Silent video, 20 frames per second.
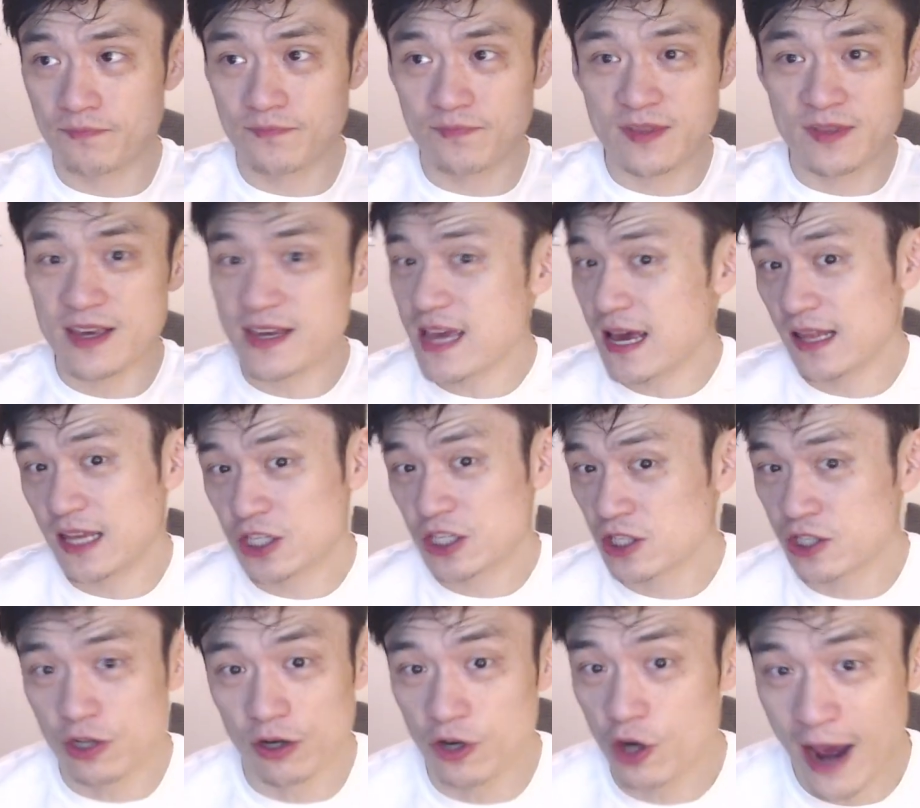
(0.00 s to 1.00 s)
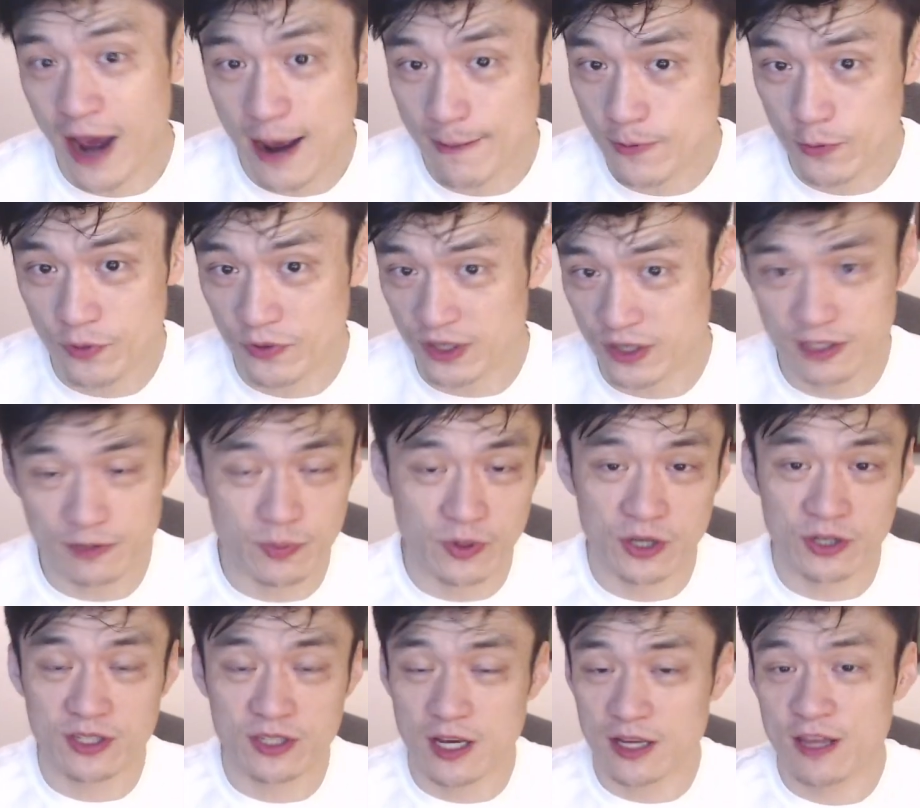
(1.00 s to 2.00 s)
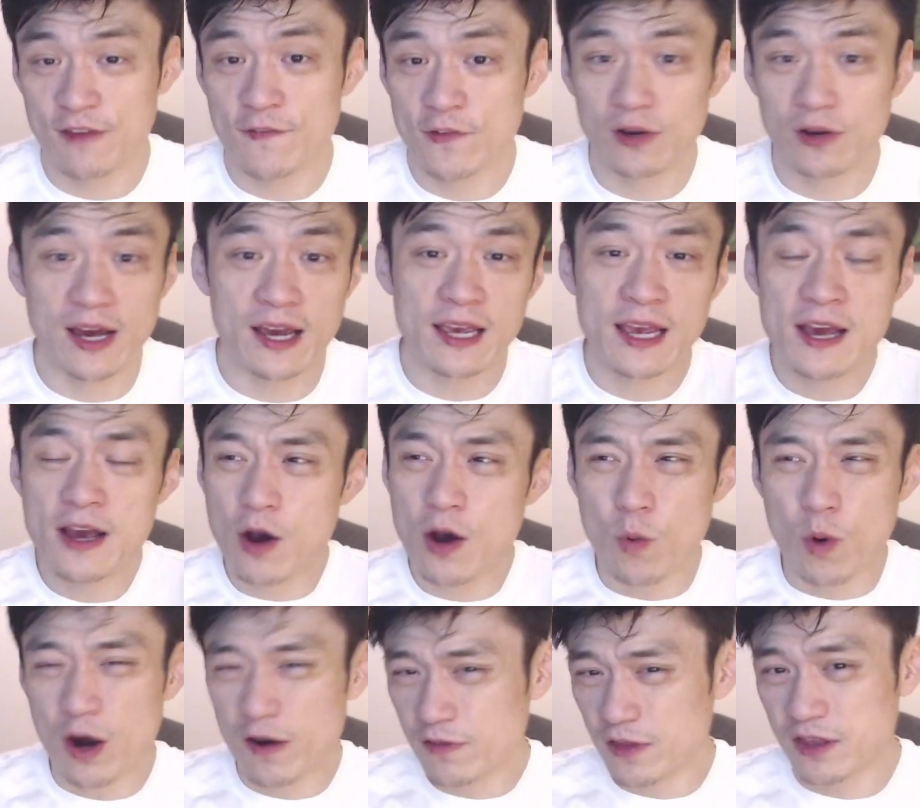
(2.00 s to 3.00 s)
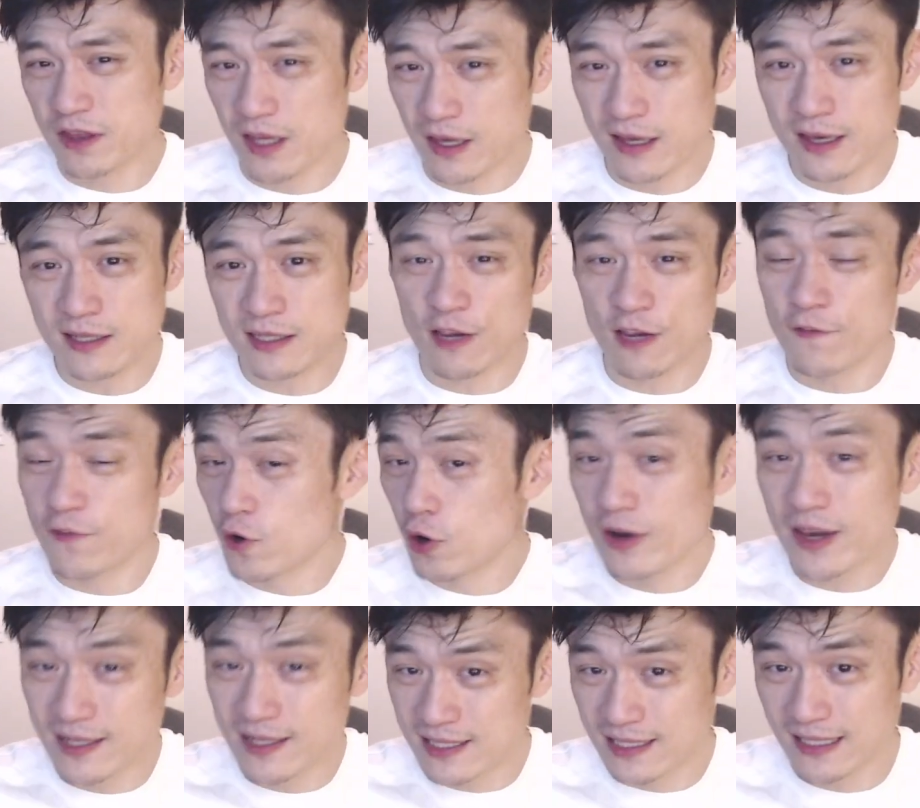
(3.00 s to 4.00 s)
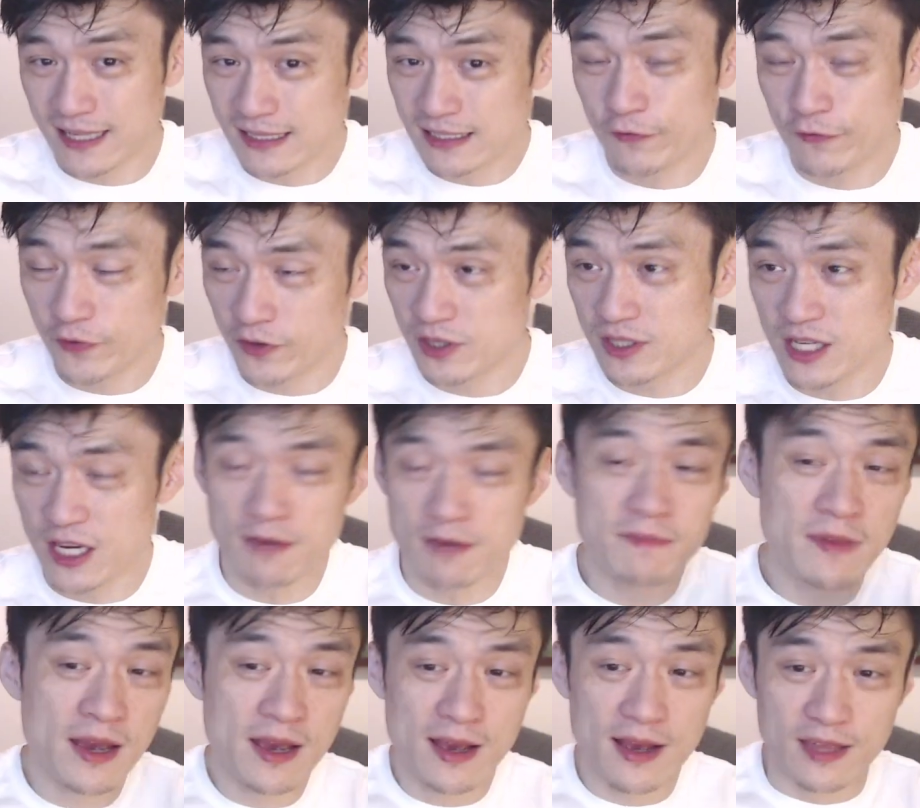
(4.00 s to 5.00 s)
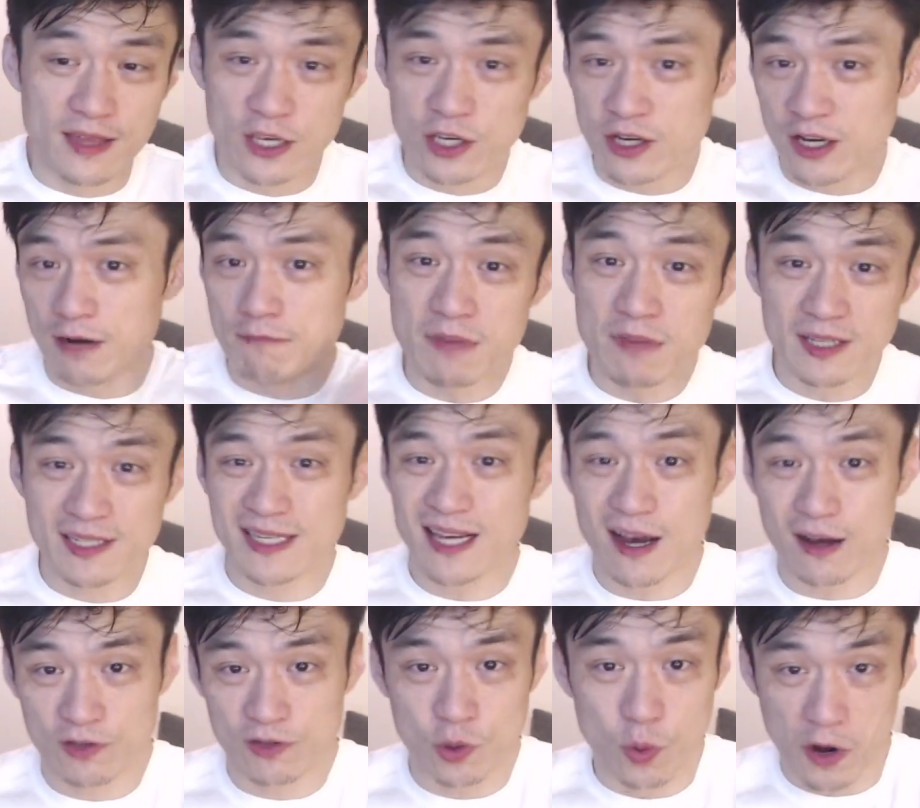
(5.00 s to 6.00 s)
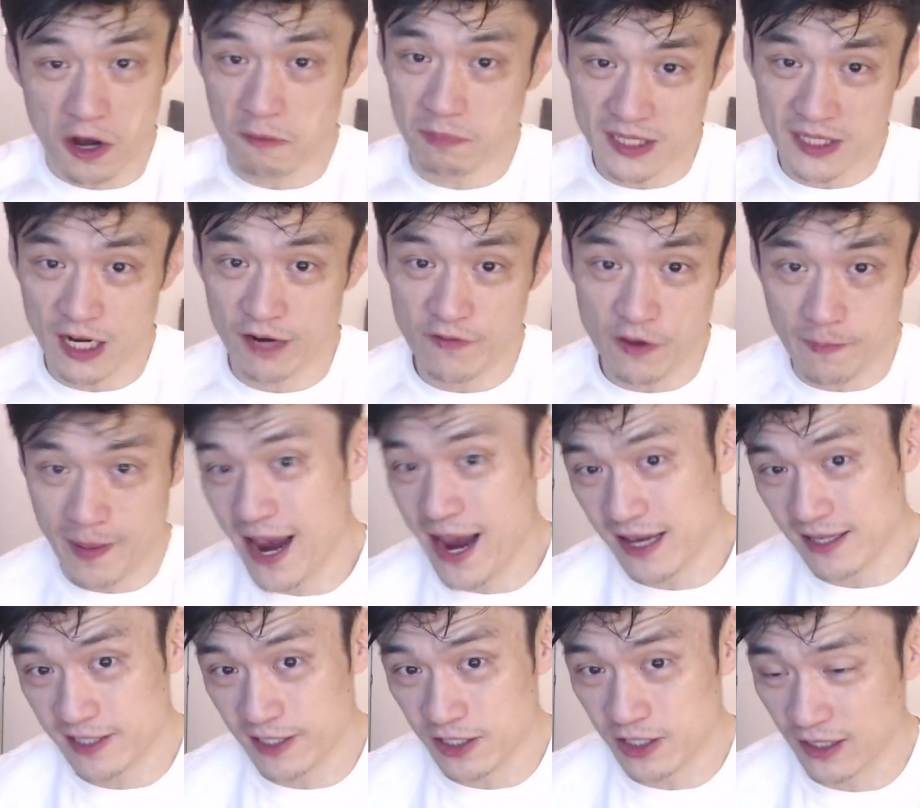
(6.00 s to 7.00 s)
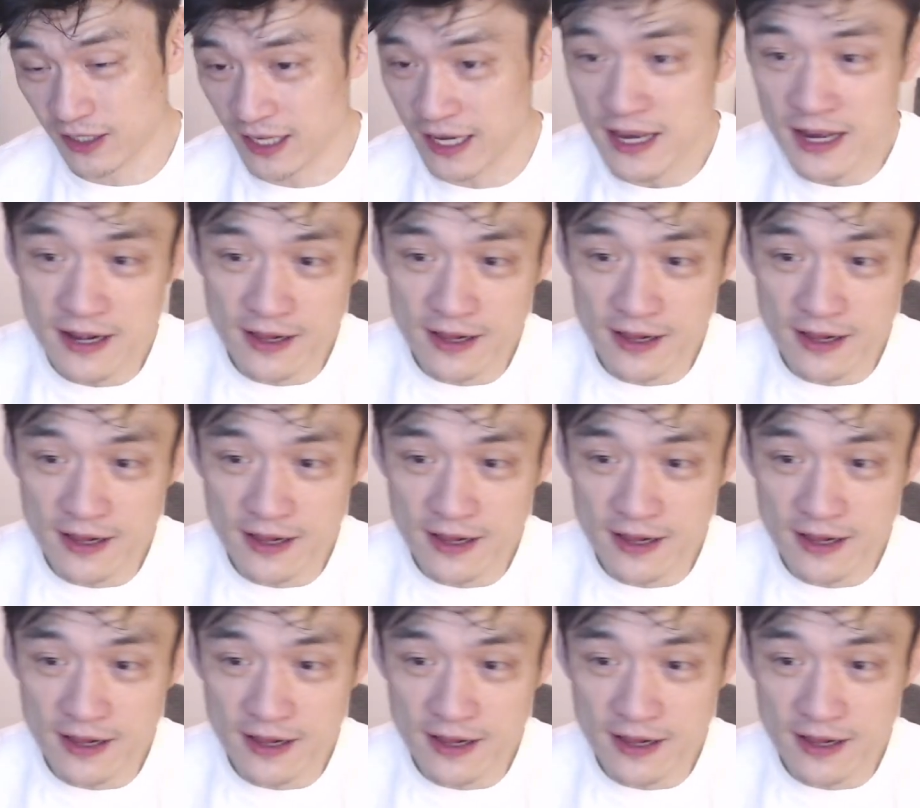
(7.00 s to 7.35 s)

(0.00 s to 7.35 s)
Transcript: they just don't, not happy with this because they feel like one of the things is that if you don't get selected for the team, then you're going to miss out 20% of your pay essentially.